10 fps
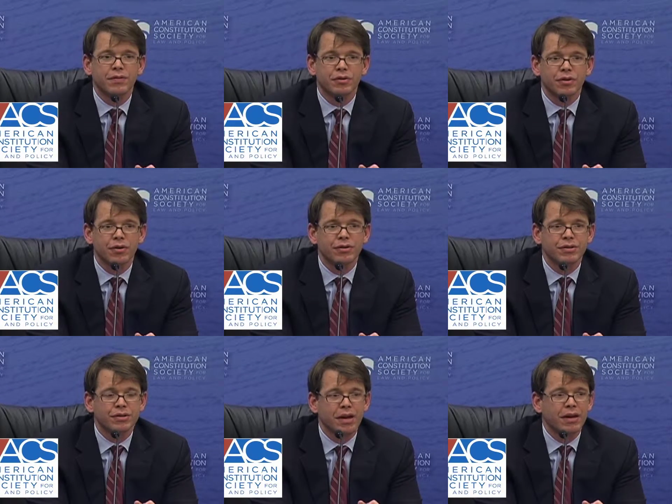of jurors and
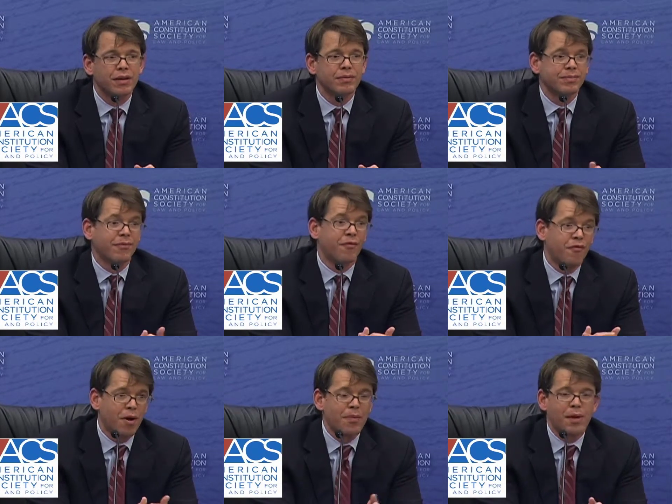studied
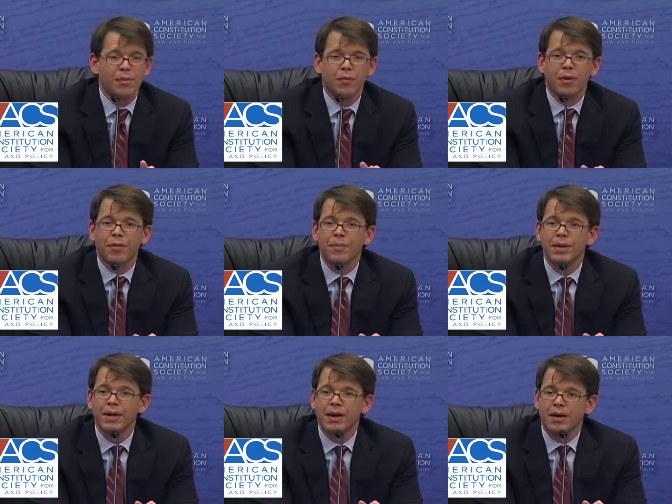from them and with them,
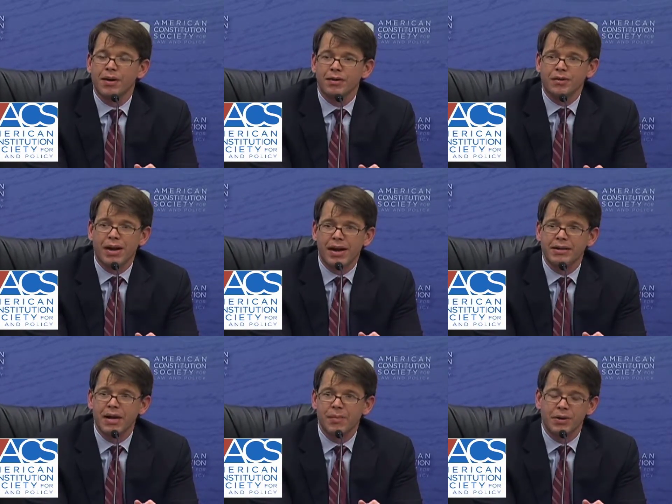and also an
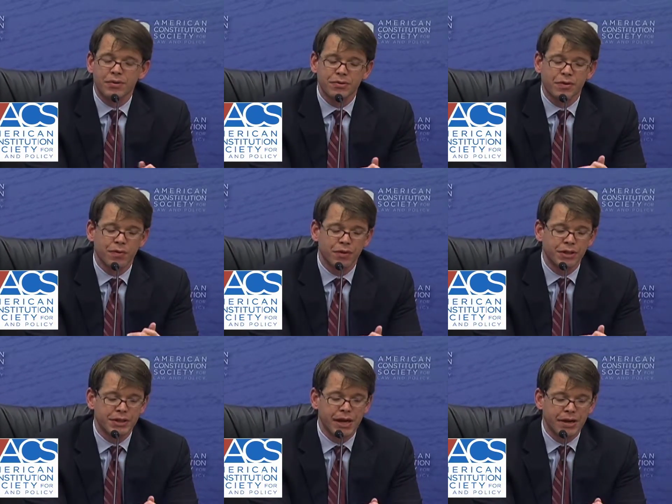academic who sort of
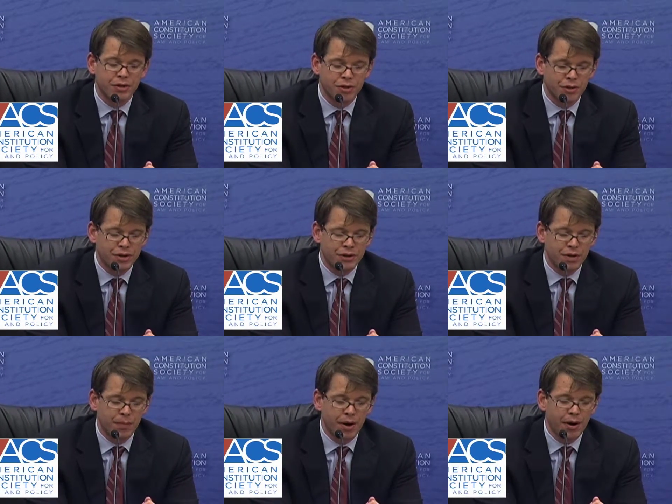looked at juries in
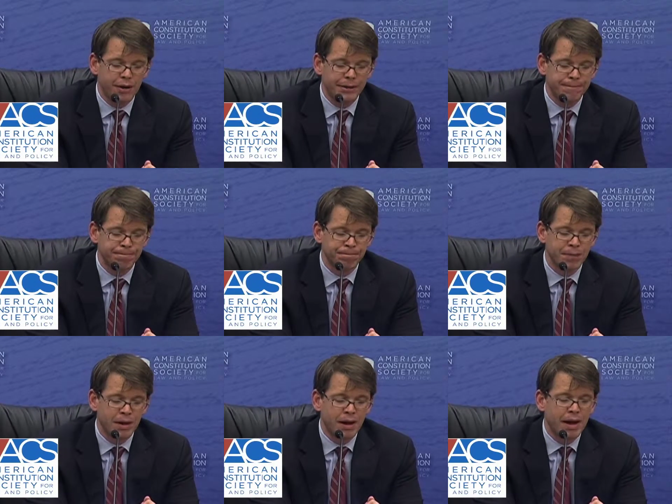America.
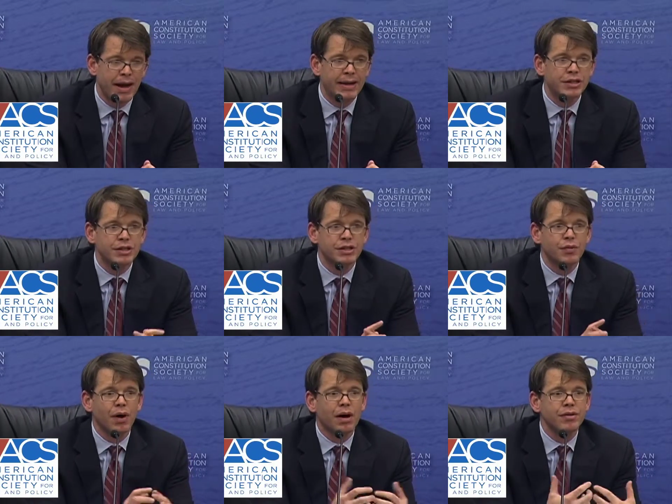And
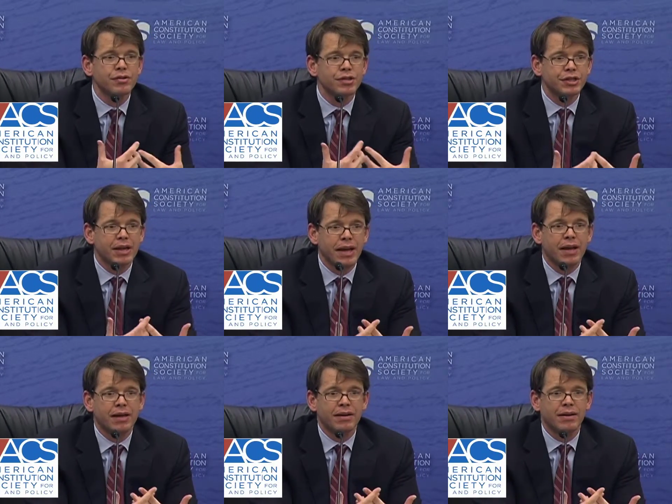to
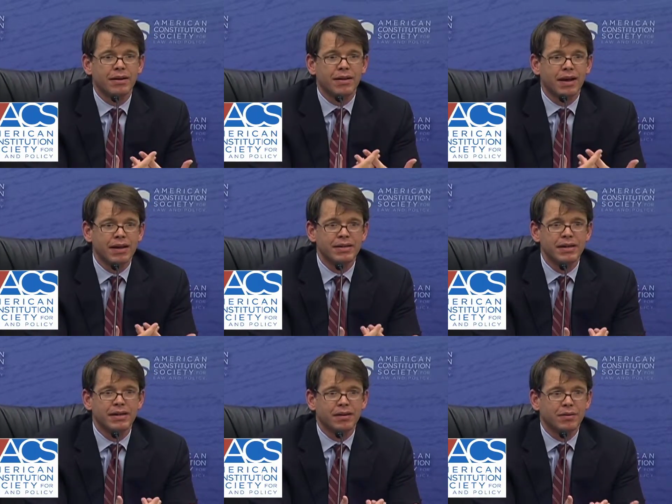understand the
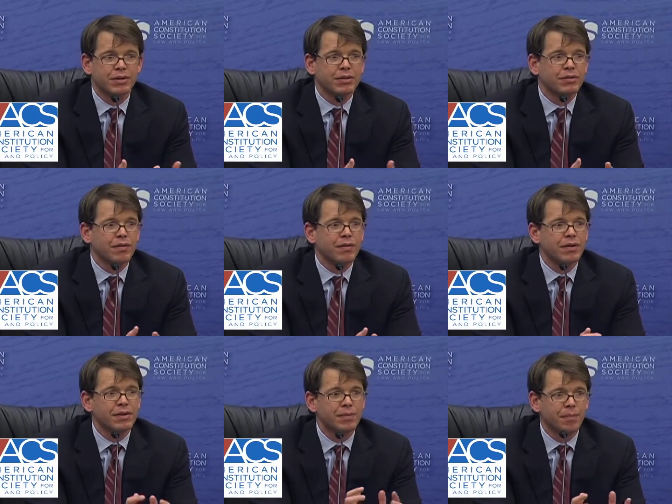idea, which is sort of
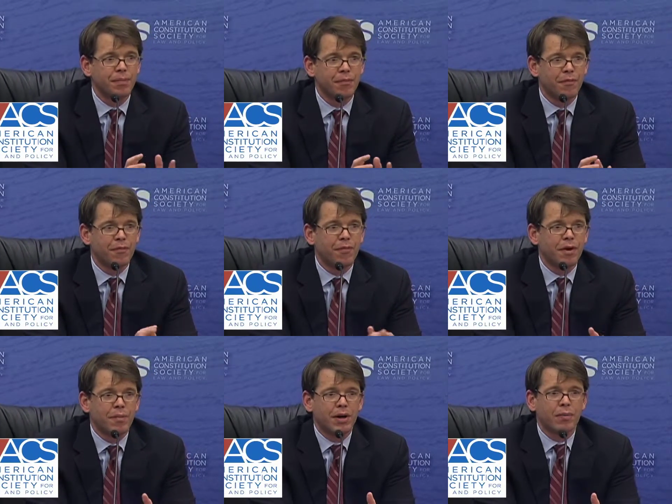the
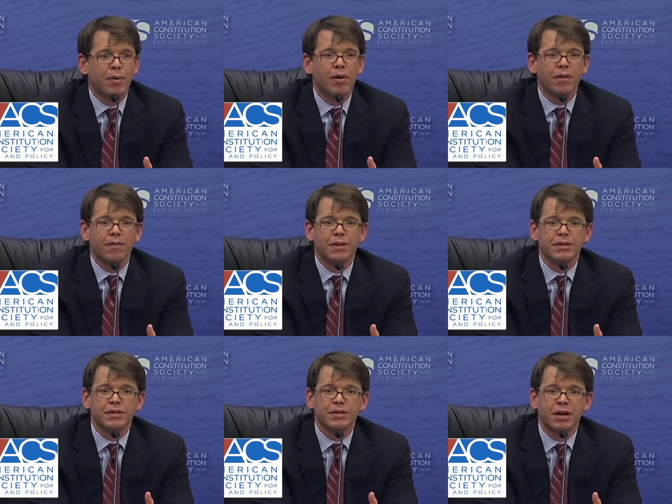fundamental part of
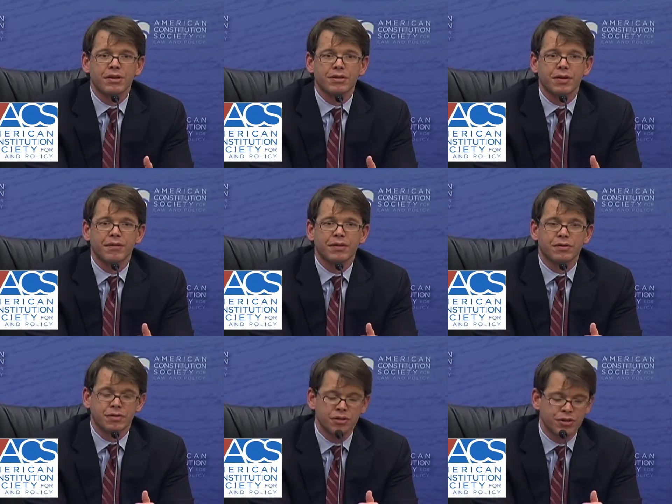this discussion of
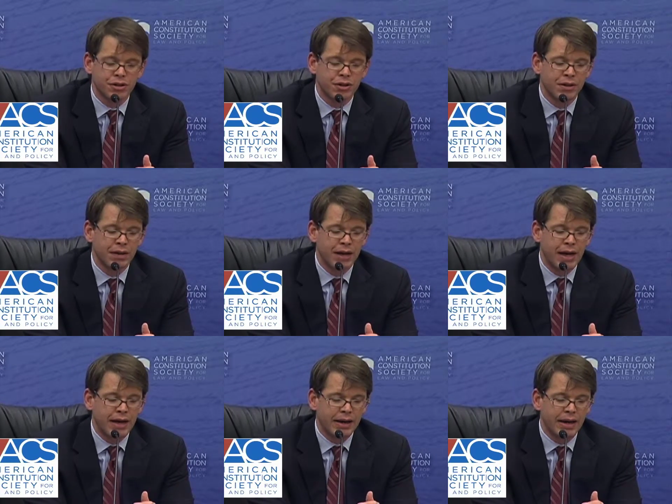exclusion
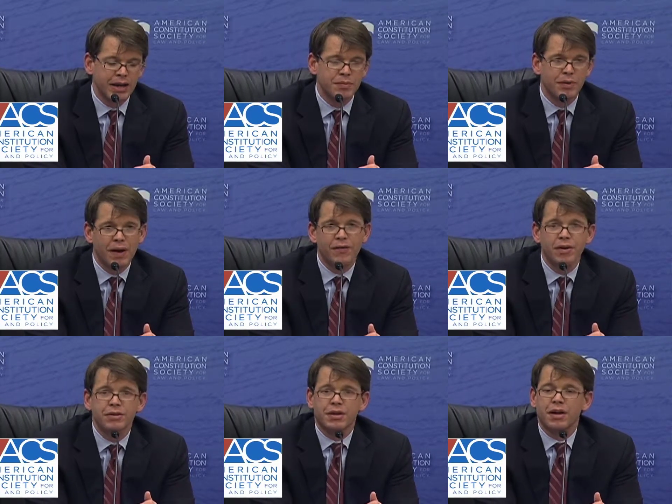and engagement, you have to
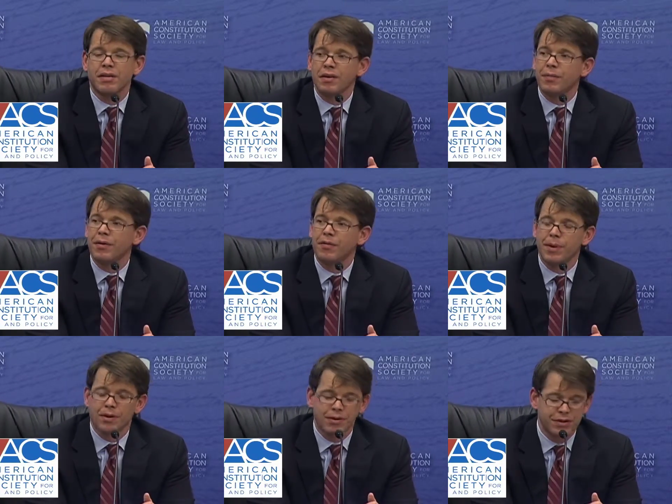understand a little bit of
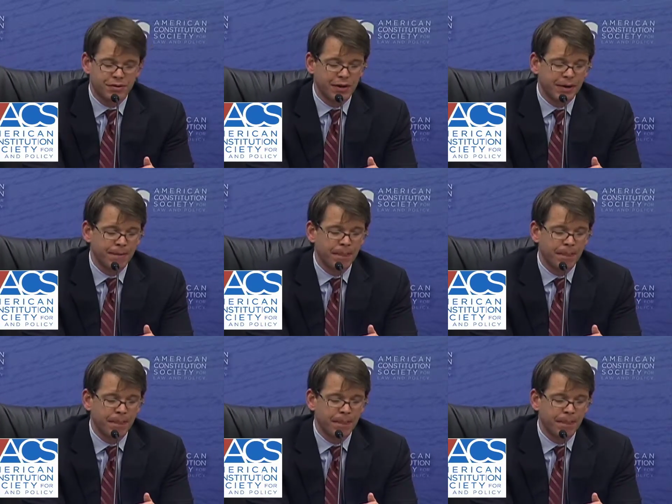American history.